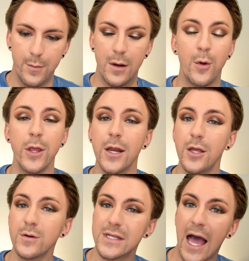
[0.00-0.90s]
but I'm only gonna
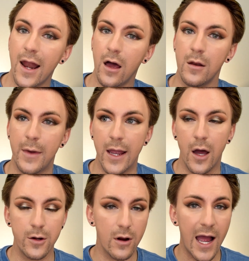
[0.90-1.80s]
use that on my
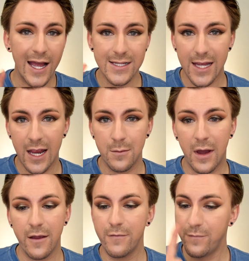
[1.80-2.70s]
under eyes and
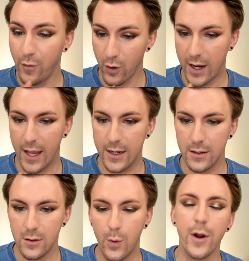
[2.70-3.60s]
my forehead,
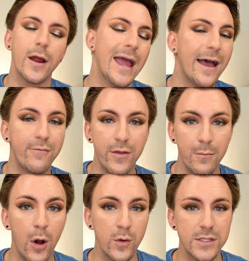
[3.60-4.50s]
where I have the
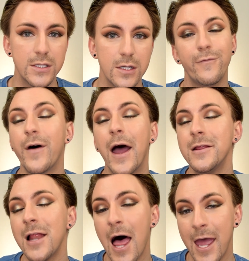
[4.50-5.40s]
most
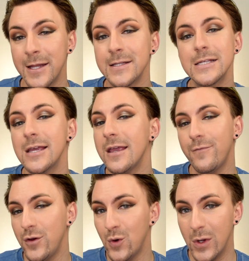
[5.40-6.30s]
fine lines,
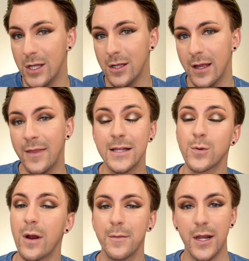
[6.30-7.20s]
if you will, and that's
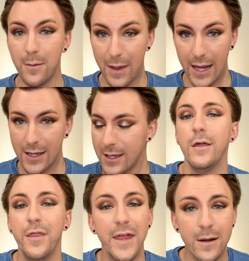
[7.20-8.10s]
where I'm gonna bake.
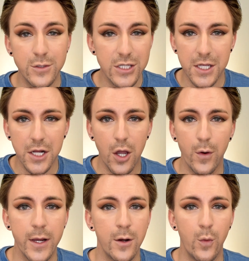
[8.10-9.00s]
Then I'm just gonna go
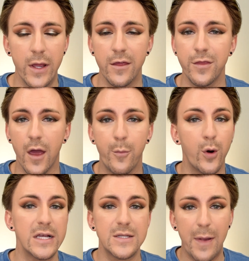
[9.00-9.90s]
in with a
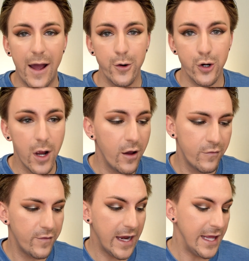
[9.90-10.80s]
pressed powder
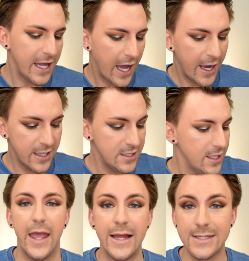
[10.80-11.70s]
of any kind
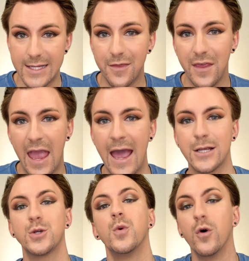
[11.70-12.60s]
and set the
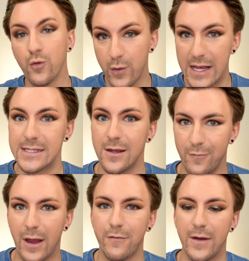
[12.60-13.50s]
actual rest of
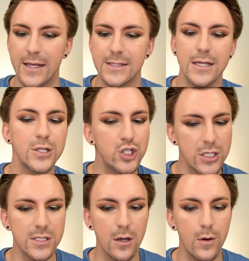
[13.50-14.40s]
my face,
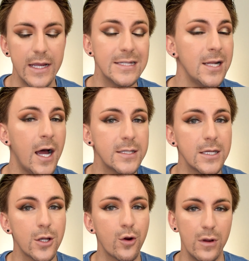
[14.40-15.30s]
just so it's not
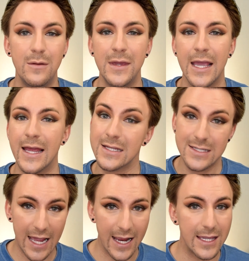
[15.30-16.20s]
creamy and
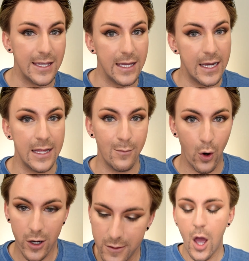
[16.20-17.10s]
tacky
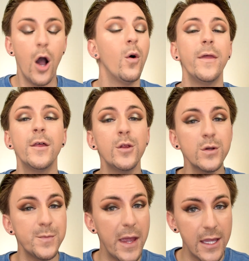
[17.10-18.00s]
anymore. Oh, and the
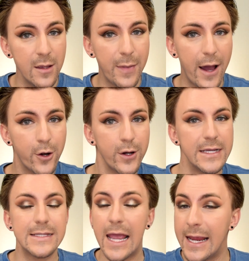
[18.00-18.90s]
loose baking powder
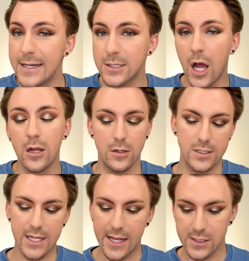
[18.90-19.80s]
is
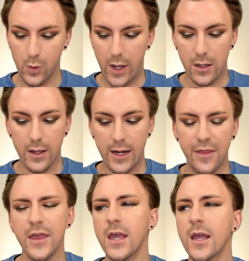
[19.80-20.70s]
$8 as well, and I
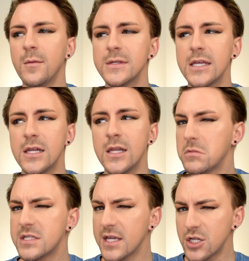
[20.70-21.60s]
think it comes in
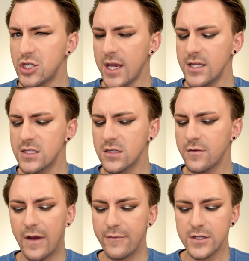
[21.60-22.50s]
six shades?
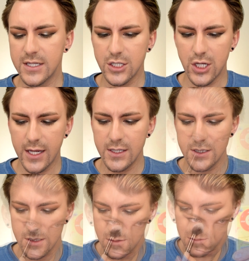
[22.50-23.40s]
Five or six shades?